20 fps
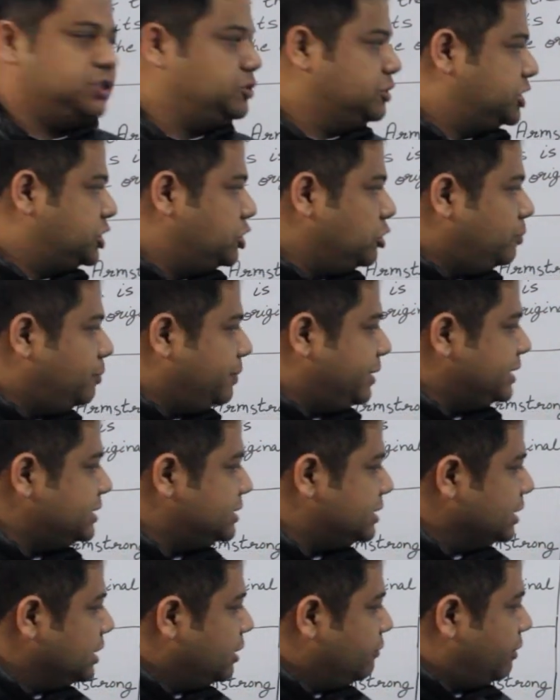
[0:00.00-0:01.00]
So cube
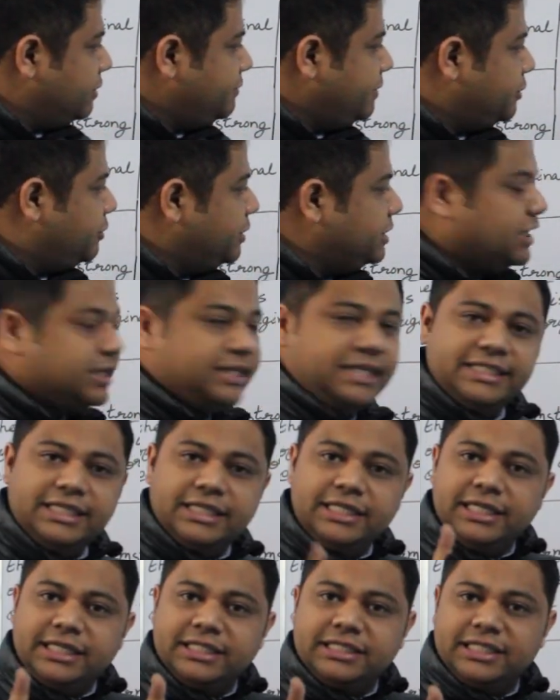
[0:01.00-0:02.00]
means what we are doing, the
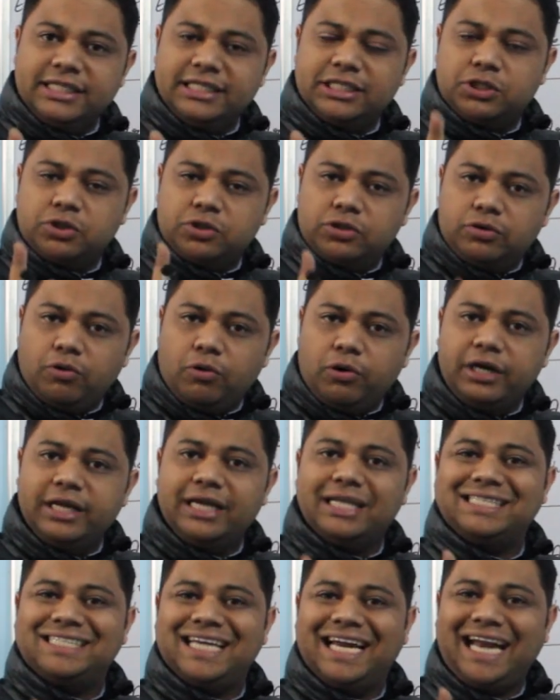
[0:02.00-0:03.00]
digit is
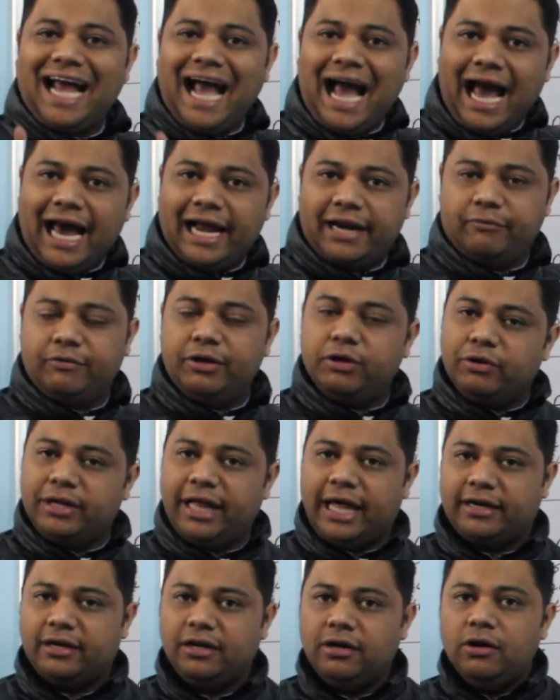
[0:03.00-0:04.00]
stored inside R. We know
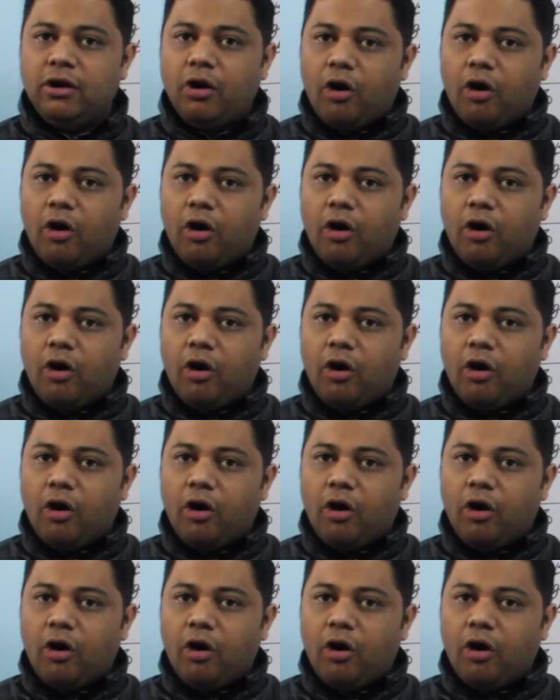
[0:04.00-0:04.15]
that.